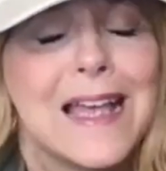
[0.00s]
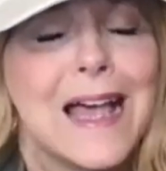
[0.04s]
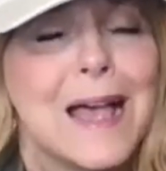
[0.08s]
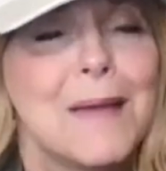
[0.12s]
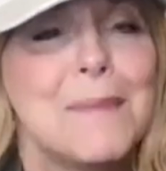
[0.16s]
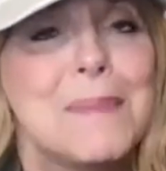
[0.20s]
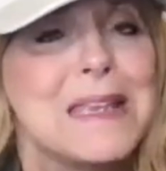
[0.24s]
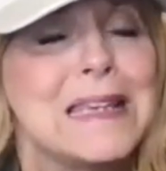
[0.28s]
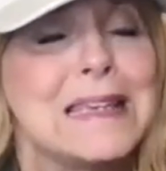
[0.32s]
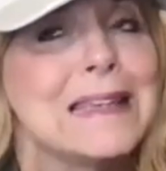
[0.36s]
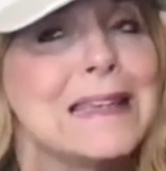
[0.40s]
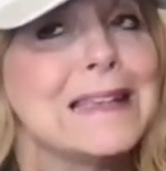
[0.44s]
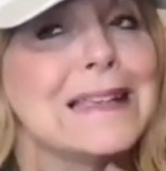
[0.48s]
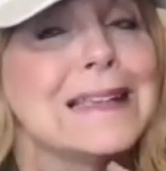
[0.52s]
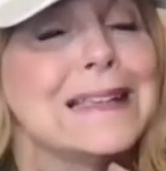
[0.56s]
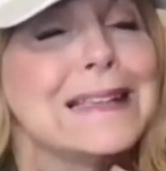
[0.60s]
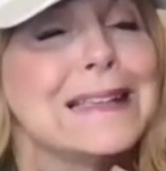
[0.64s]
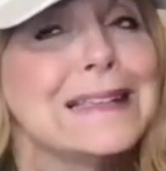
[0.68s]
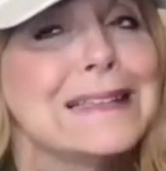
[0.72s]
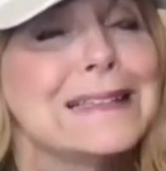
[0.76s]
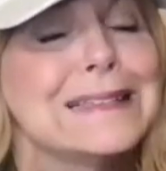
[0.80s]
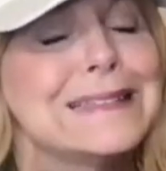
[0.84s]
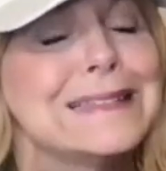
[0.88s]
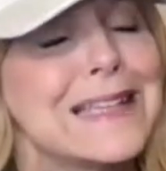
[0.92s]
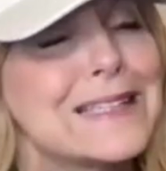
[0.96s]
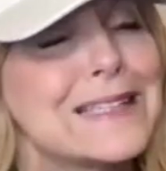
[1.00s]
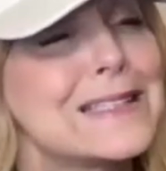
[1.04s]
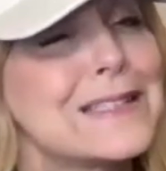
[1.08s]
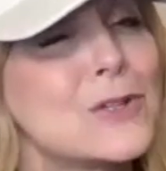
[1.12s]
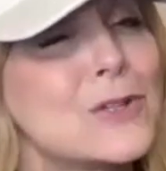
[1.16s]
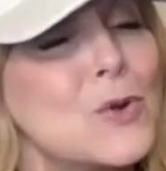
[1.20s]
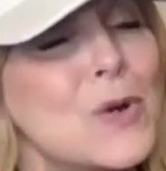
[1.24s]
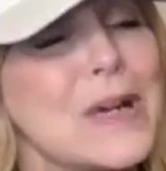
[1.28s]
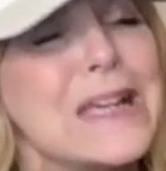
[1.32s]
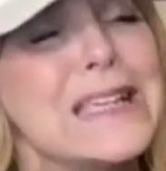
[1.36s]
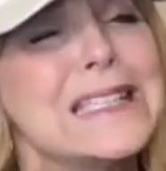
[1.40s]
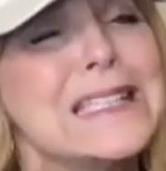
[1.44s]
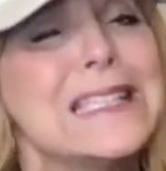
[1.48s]
I mean, that's
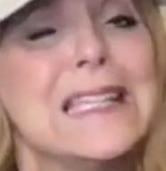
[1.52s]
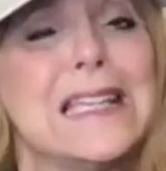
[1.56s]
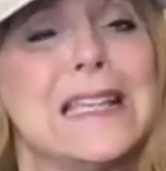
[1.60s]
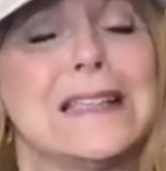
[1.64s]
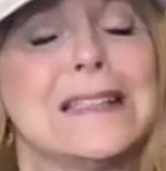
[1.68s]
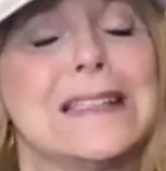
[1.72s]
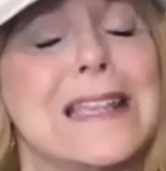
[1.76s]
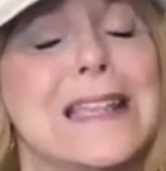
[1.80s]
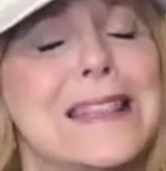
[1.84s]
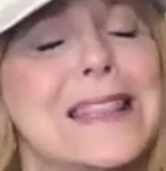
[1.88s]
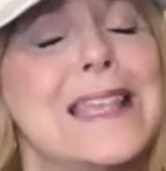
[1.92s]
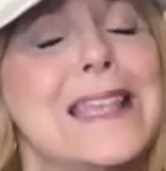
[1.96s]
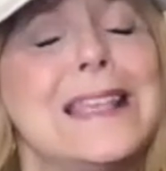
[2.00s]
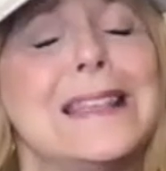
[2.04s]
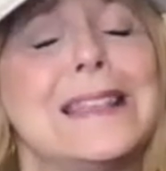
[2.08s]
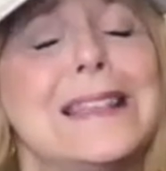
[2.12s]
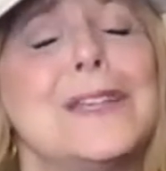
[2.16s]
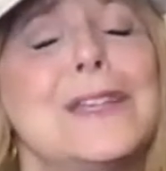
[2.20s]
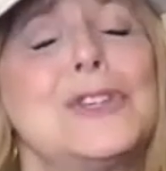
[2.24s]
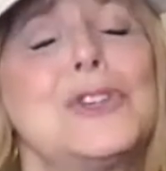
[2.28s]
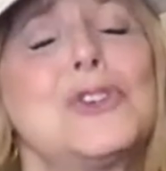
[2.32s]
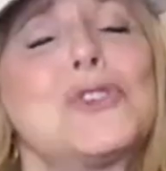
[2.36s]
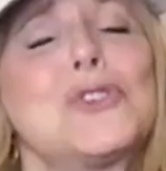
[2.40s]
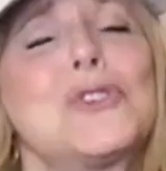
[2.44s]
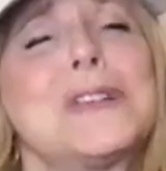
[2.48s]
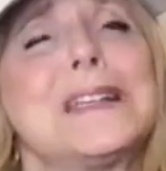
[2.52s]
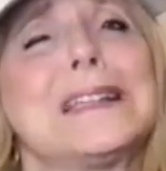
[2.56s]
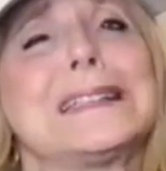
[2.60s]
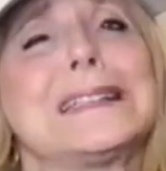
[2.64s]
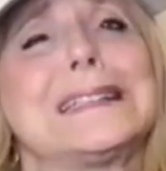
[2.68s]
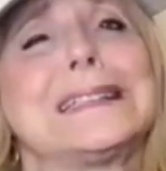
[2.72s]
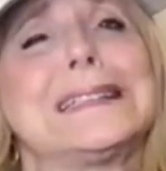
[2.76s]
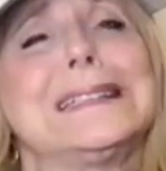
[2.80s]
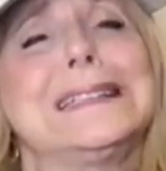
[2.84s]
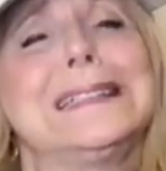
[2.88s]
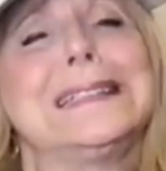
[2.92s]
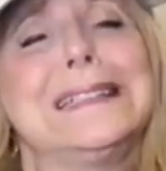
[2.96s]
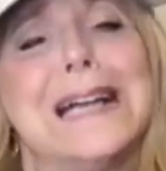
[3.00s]
crazy to think that you're going
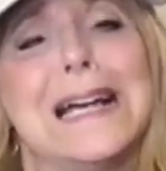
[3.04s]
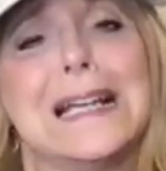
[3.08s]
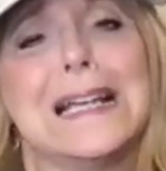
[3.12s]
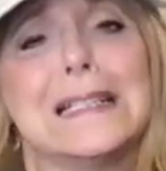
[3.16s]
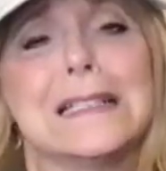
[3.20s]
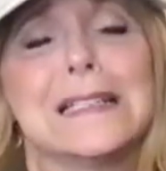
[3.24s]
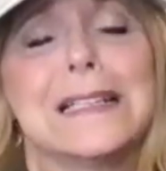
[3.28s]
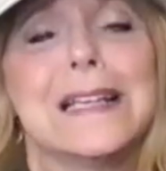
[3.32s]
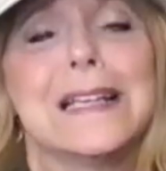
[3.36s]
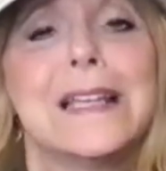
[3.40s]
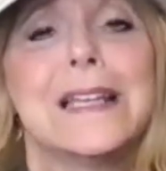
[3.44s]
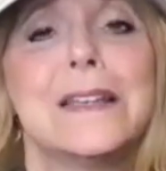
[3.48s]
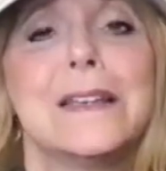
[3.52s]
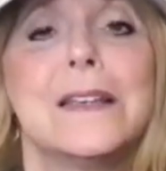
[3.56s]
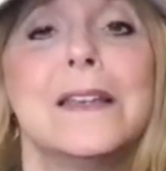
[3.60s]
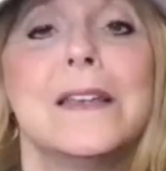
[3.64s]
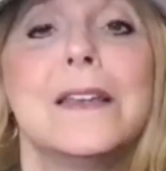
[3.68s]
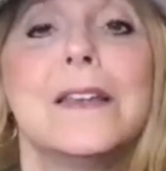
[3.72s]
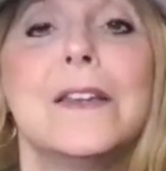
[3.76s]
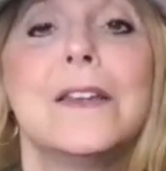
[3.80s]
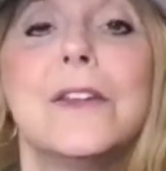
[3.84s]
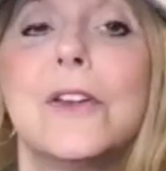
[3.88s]
to cut in,